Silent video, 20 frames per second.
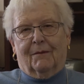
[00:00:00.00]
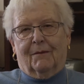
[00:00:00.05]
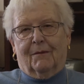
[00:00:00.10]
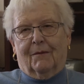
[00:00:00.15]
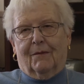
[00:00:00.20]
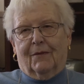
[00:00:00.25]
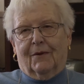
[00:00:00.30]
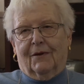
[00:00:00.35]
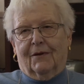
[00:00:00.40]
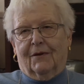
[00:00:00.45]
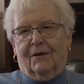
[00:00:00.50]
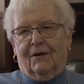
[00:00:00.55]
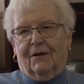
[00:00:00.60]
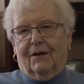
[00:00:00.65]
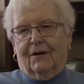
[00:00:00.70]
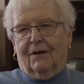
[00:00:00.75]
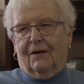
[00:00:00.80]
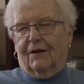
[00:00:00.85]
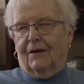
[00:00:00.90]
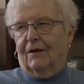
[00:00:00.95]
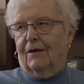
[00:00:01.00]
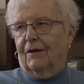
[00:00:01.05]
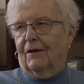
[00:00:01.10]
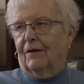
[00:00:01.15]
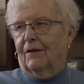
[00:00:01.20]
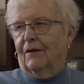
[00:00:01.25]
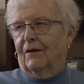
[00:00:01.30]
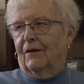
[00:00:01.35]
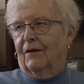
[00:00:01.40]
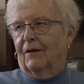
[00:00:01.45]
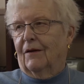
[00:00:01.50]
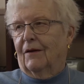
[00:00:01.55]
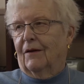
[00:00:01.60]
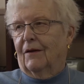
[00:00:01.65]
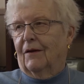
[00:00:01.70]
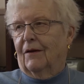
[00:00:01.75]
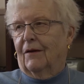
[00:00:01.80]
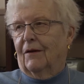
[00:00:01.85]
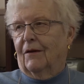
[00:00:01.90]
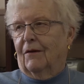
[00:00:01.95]
Sometimes happens with mothers and
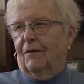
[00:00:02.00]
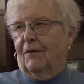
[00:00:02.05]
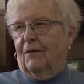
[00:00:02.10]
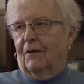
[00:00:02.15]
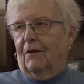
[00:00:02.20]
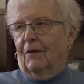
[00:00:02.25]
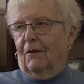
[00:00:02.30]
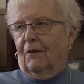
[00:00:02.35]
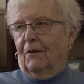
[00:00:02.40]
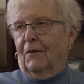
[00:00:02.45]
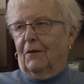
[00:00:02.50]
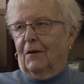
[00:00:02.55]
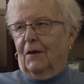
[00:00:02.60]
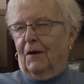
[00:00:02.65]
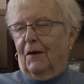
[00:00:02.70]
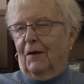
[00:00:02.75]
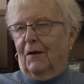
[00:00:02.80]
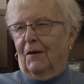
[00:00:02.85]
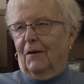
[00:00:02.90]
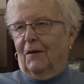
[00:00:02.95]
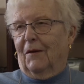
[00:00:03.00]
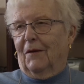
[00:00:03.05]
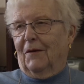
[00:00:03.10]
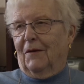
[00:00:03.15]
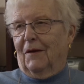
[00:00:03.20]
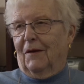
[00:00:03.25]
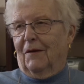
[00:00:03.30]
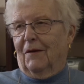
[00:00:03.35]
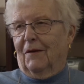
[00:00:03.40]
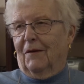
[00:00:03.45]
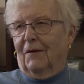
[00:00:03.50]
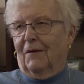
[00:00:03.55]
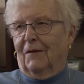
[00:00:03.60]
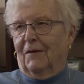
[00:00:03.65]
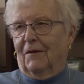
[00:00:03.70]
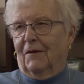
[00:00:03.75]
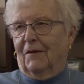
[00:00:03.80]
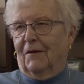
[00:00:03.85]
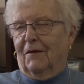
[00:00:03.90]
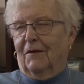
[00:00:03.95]
daughters. Yeah,
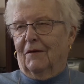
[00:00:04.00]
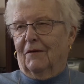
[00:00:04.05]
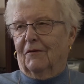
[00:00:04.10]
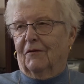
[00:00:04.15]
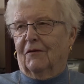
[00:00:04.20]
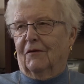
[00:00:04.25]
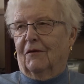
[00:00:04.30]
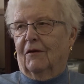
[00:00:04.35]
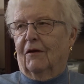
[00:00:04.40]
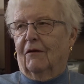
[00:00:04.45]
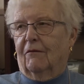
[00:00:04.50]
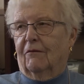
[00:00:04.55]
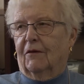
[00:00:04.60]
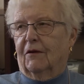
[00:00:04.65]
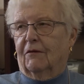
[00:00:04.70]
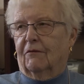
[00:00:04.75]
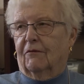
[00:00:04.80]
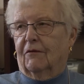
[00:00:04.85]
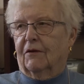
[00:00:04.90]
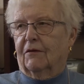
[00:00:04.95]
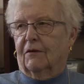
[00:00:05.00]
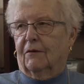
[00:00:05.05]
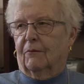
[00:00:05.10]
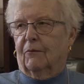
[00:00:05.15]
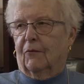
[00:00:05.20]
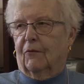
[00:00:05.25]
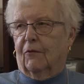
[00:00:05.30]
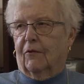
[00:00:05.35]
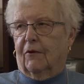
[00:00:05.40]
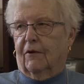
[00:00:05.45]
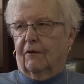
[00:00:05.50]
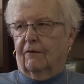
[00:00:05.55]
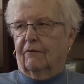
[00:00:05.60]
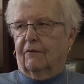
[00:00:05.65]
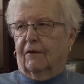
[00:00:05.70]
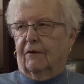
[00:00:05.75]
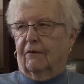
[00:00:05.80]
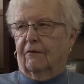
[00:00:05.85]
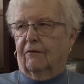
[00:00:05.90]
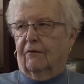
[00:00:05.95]
and she always was more of
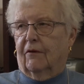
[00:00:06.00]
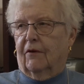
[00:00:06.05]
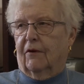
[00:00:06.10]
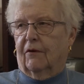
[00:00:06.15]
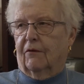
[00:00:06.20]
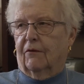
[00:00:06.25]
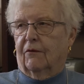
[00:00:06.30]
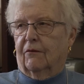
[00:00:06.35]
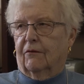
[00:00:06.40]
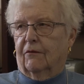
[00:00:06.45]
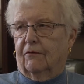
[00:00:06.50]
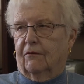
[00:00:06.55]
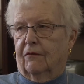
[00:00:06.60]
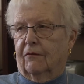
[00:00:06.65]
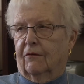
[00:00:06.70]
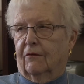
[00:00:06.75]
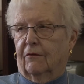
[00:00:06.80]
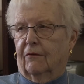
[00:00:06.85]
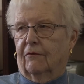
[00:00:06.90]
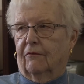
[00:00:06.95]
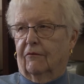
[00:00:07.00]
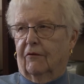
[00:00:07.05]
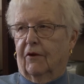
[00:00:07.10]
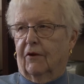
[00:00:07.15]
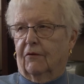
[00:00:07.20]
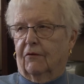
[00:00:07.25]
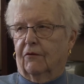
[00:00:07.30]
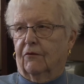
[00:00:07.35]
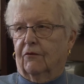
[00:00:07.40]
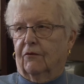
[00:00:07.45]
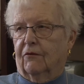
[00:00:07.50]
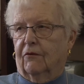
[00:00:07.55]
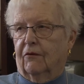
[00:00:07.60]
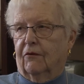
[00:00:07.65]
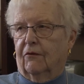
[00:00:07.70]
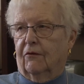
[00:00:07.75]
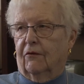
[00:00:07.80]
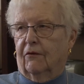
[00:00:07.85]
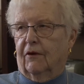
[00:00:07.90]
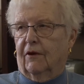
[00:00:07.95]
the father's
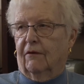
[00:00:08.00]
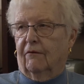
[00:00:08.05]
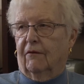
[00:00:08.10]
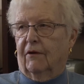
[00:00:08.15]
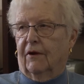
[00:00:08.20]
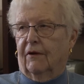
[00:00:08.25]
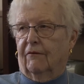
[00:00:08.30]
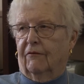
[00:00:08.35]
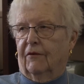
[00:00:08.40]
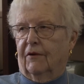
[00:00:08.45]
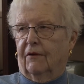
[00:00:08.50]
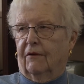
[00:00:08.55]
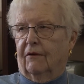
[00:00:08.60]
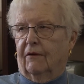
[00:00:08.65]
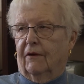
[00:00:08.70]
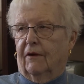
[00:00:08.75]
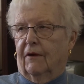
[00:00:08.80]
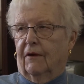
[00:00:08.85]
girl, even if she